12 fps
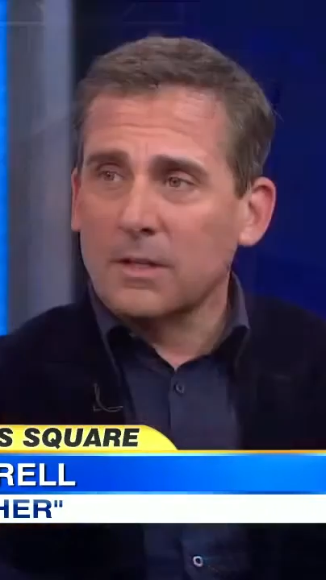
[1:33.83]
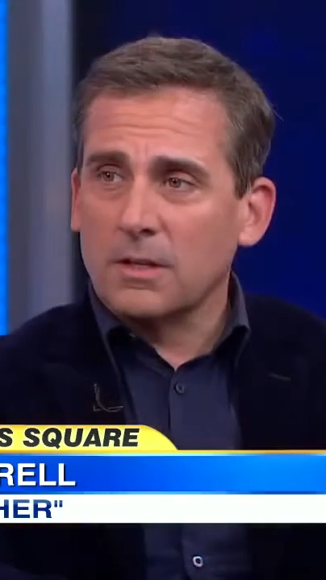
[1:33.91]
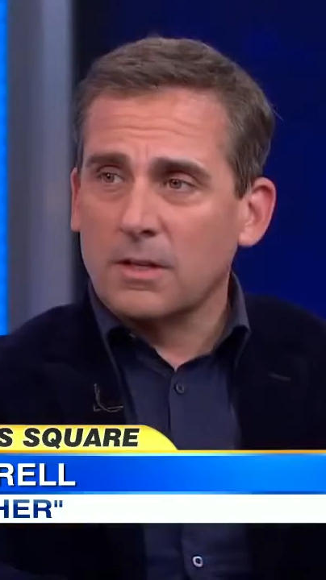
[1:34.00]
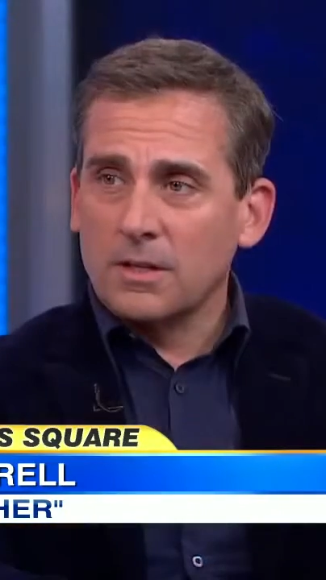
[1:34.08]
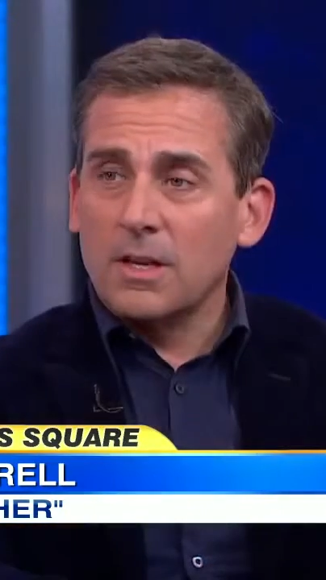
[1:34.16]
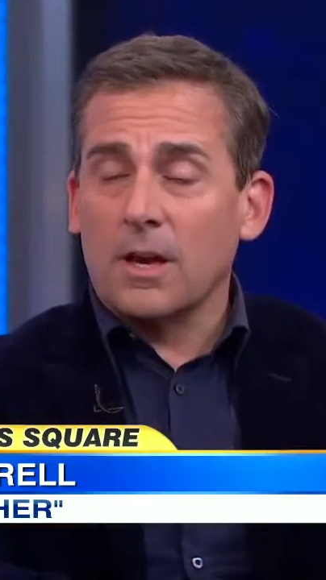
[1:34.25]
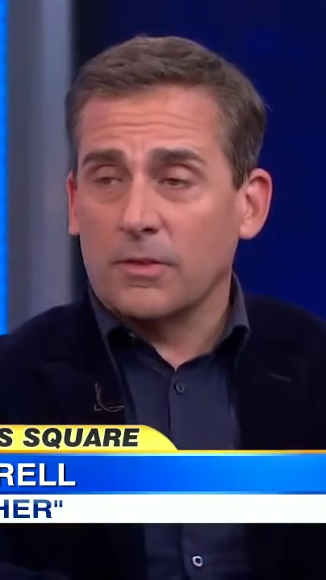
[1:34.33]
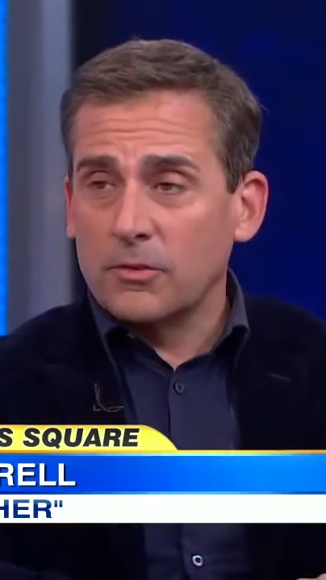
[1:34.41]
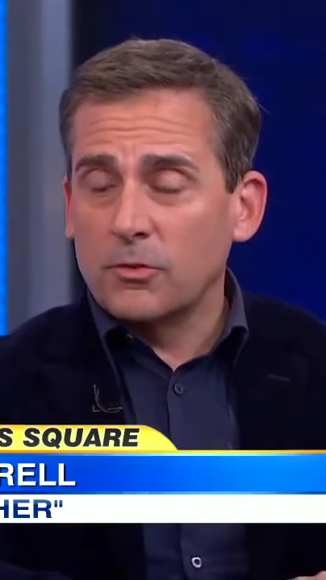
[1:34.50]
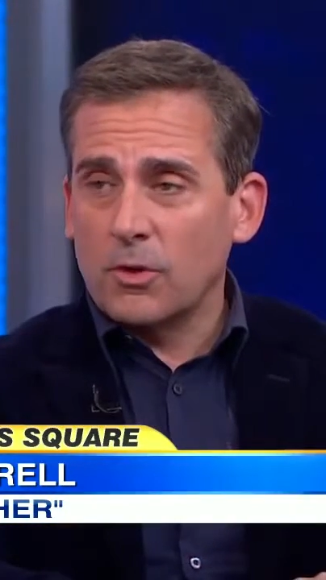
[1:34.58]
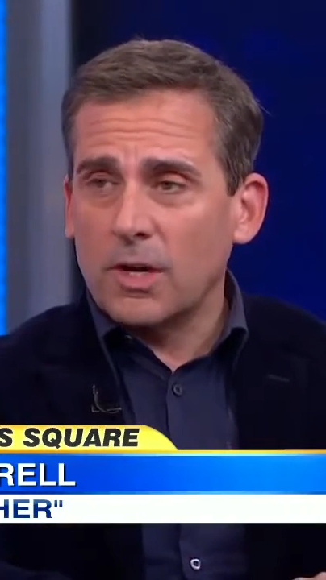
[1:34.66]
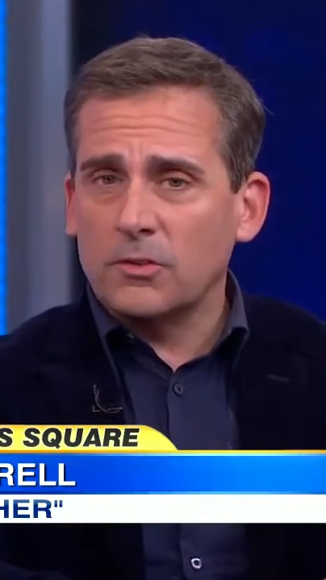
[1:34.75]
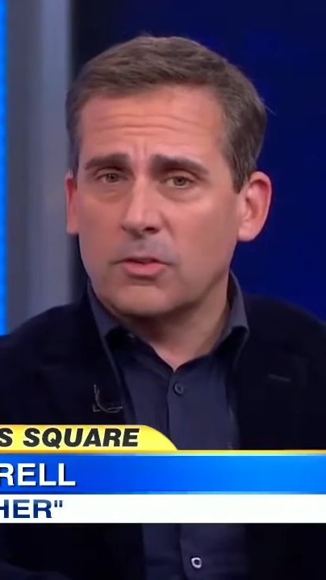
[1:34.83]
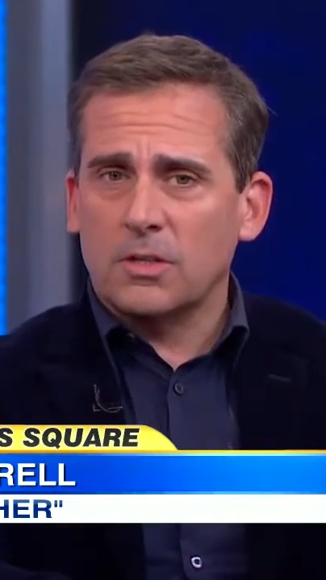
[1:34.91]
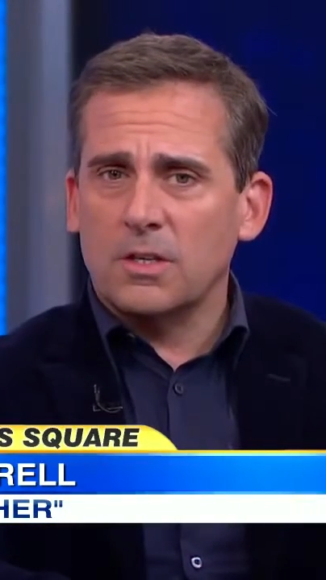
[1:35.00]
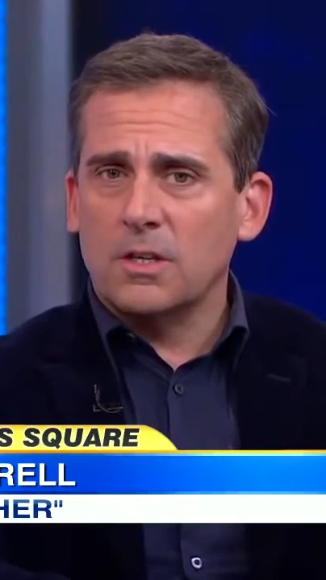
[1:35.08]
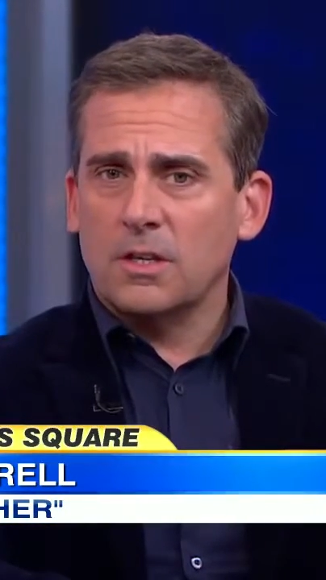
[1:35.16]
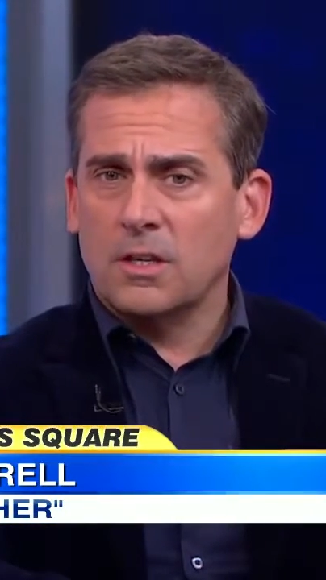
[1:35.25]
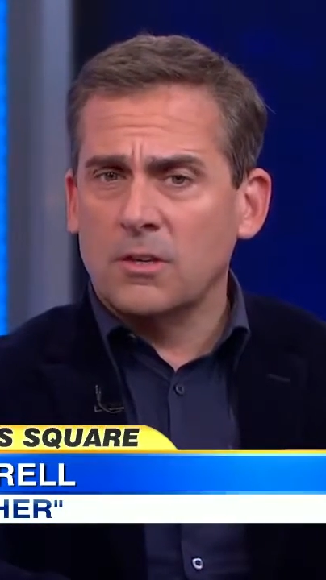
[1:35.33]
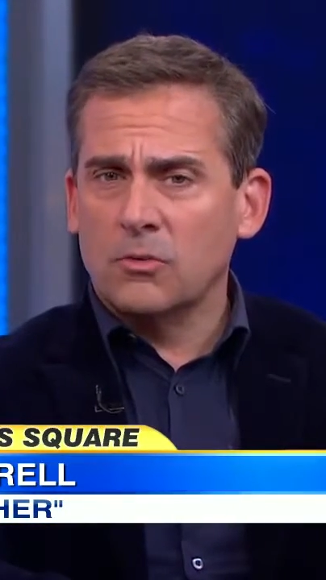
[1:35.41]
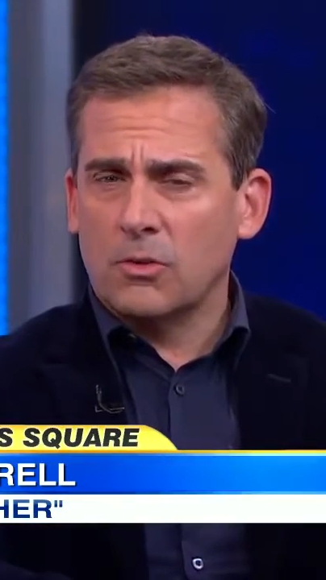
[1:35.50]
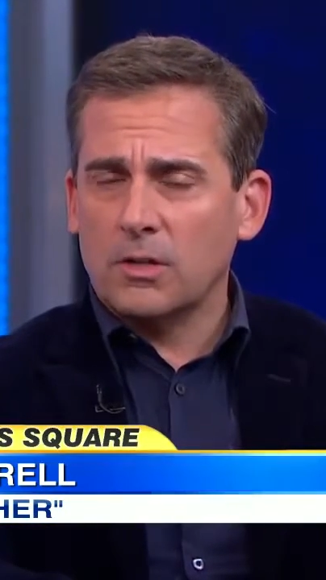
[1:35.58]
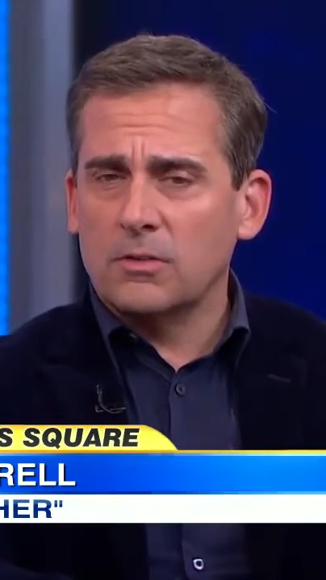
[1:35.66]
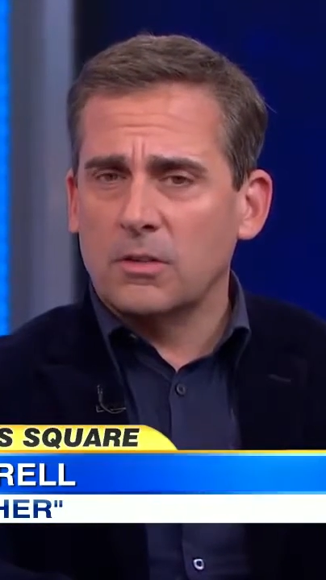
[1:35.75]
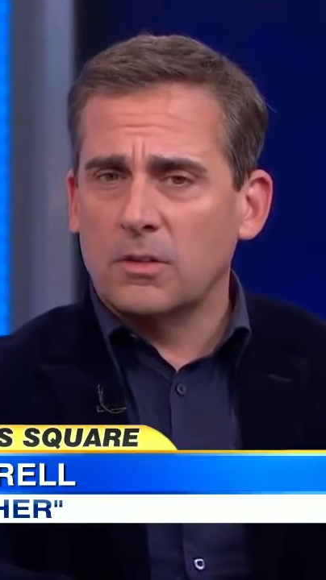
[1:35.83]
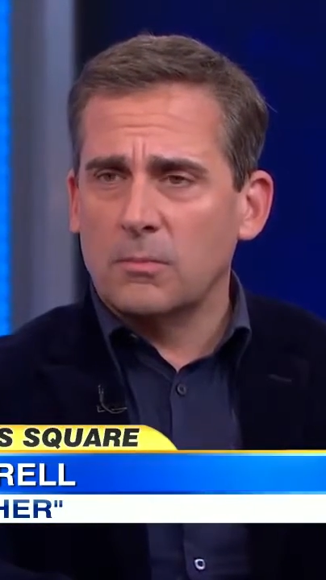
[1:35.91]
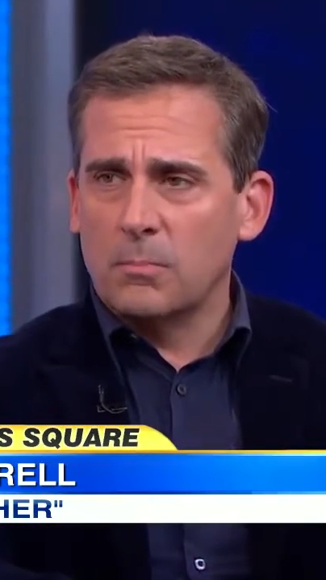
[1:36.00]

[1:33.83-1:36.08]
director. Yeah, the director. He he directed